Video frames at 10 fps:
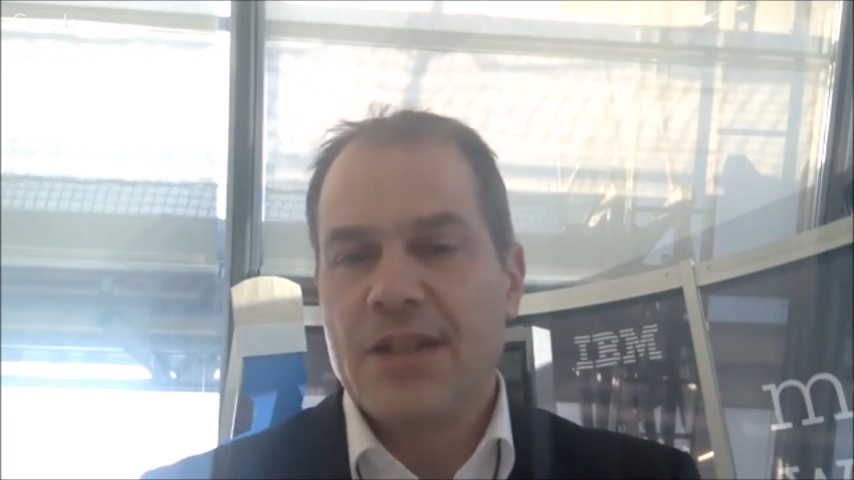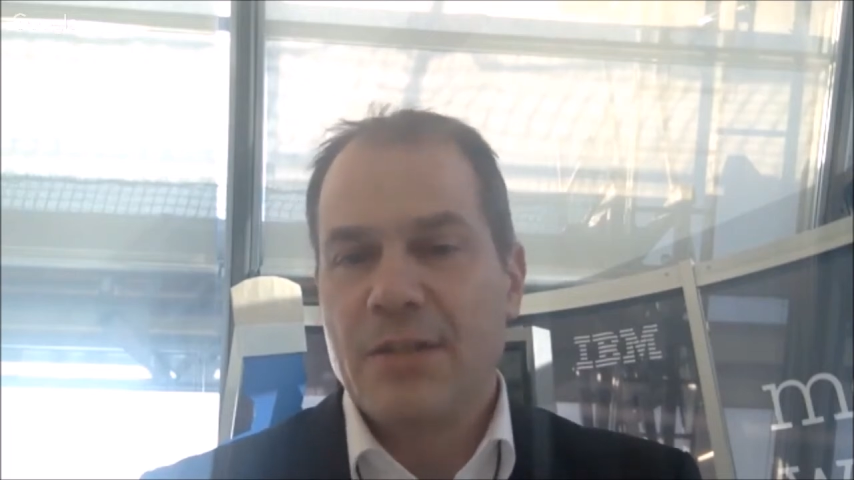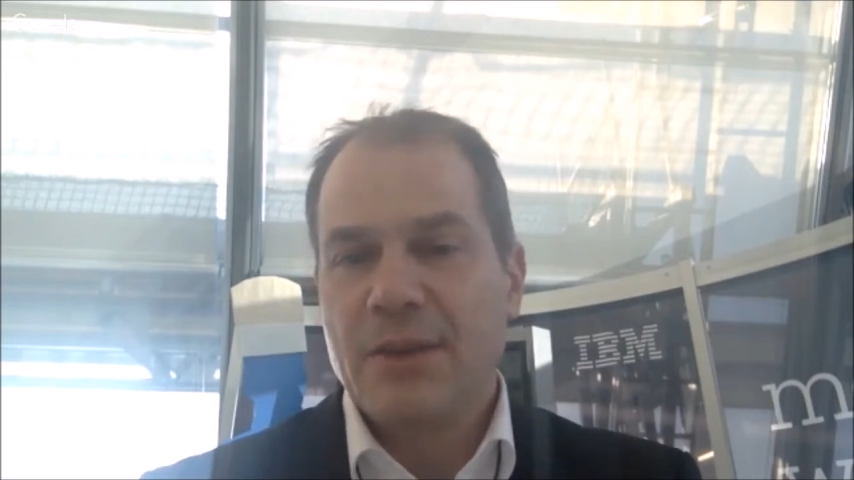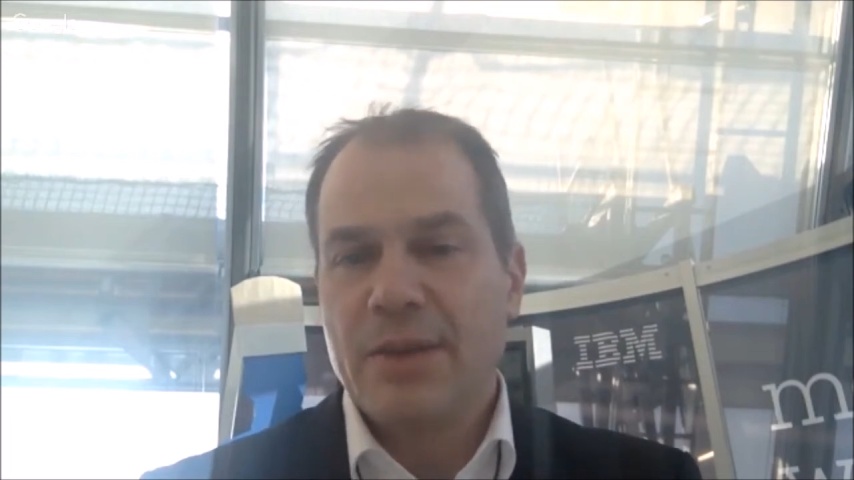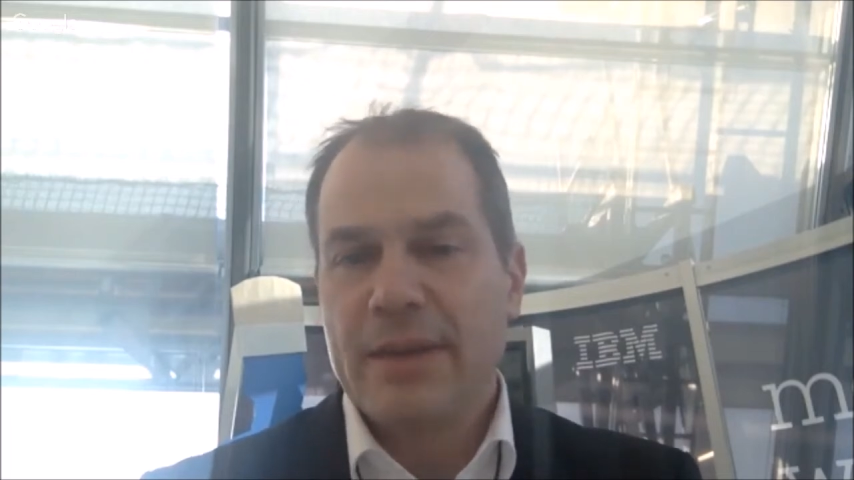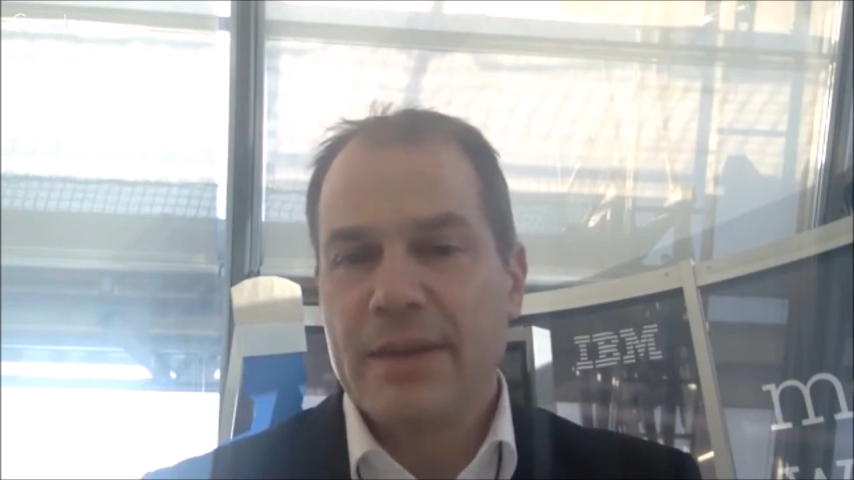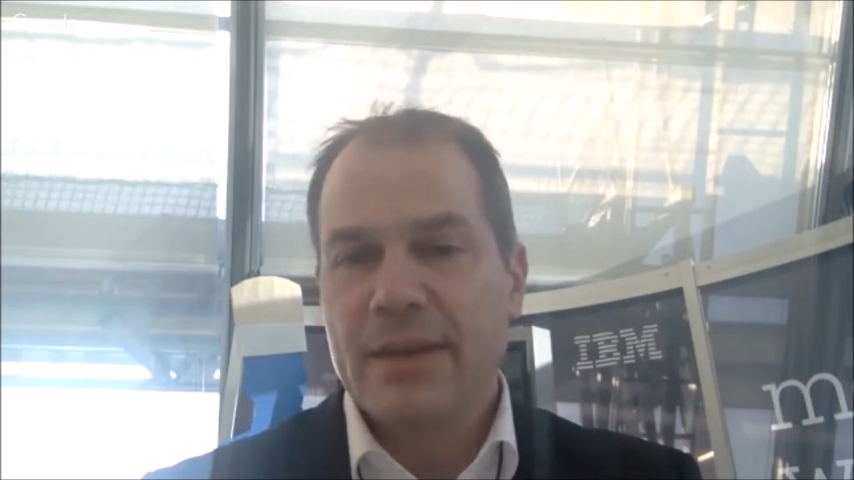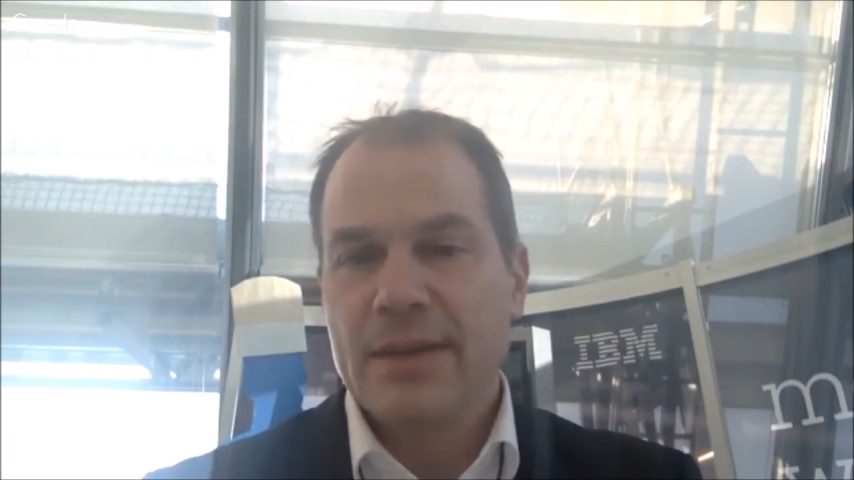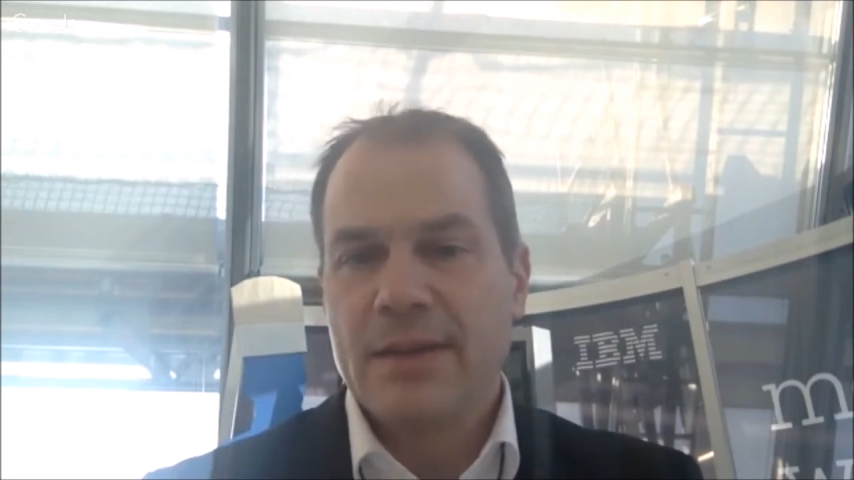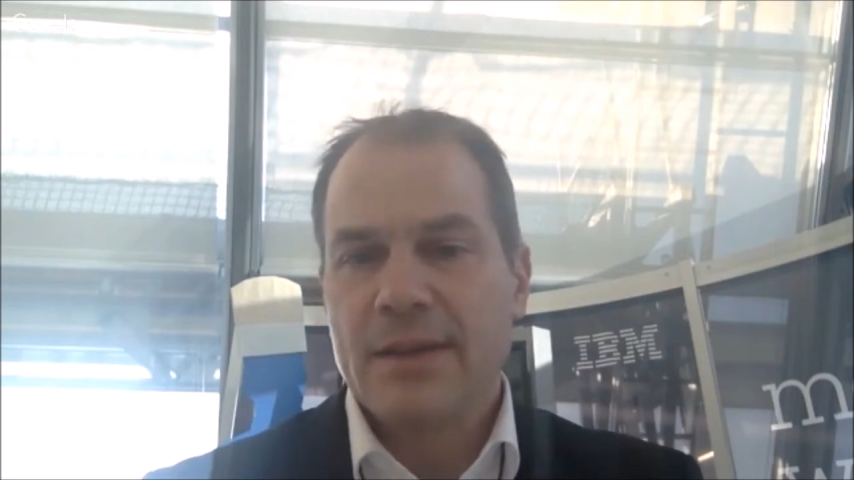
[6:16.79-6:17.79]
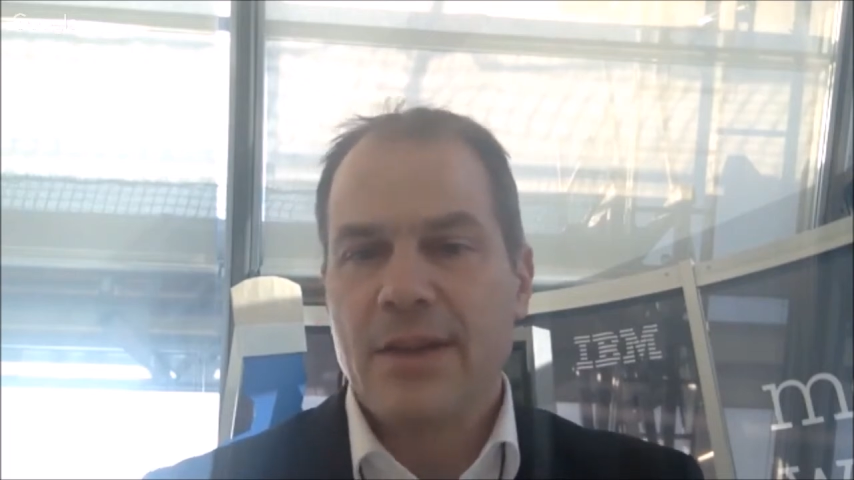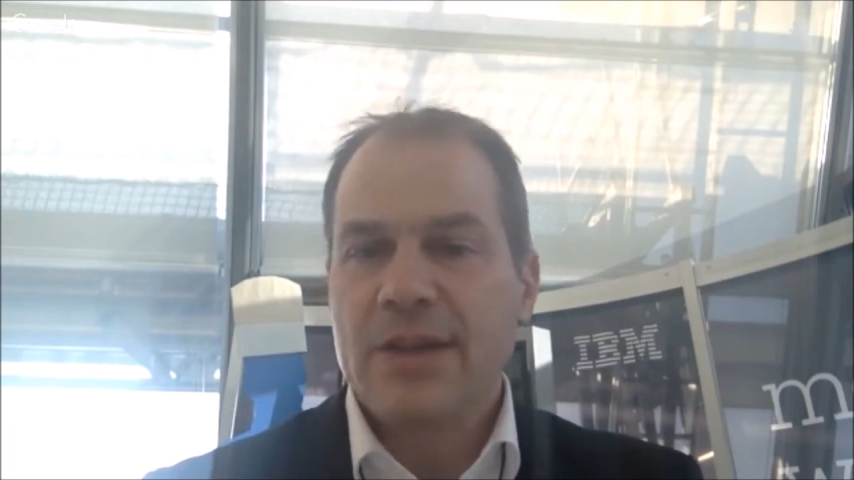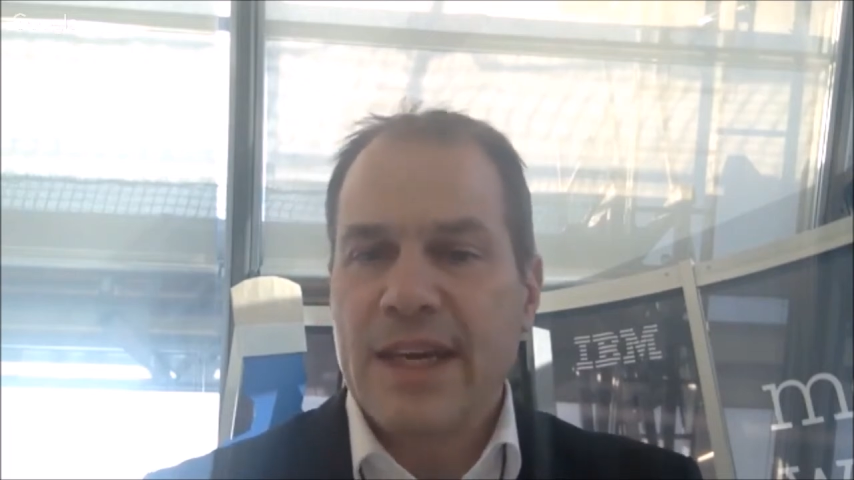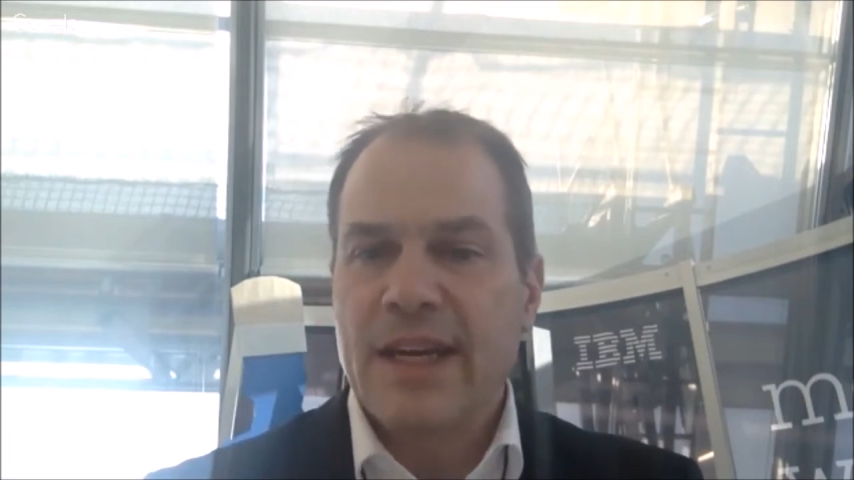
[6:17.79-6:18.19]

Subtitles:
changes implemented